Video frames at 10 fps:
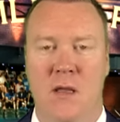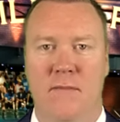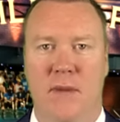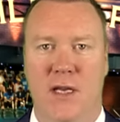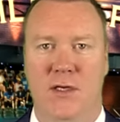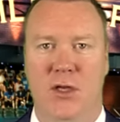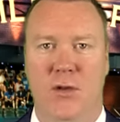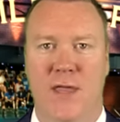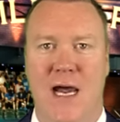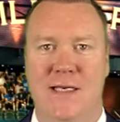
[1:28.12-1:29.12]
My
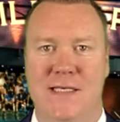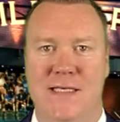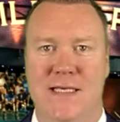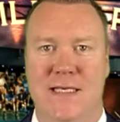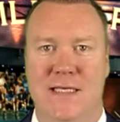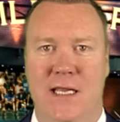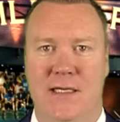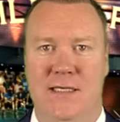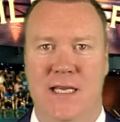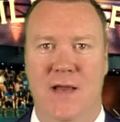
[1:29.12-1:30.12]

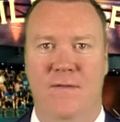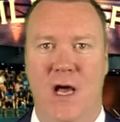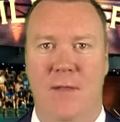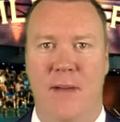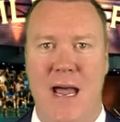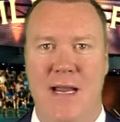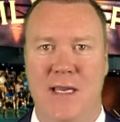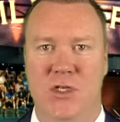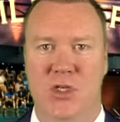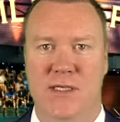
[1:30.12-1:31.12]
2016 CFL
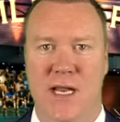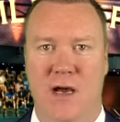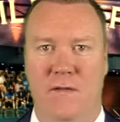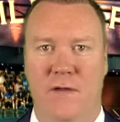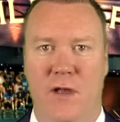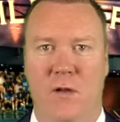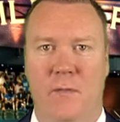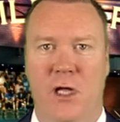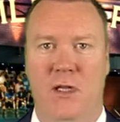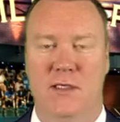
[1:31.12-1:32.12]
package is now
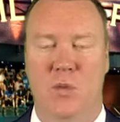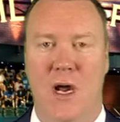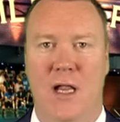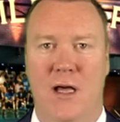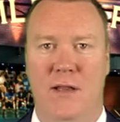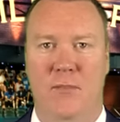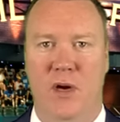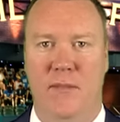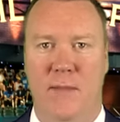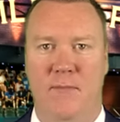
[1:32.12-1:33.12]
available as well on the
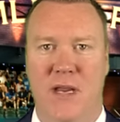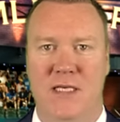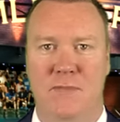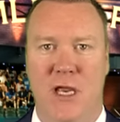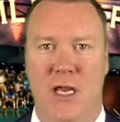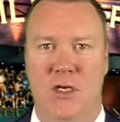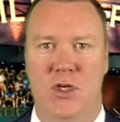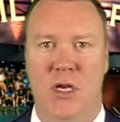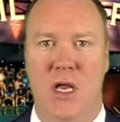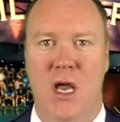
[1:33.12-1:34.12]
Premium Picks
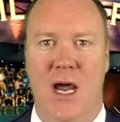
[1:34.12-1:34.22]
page.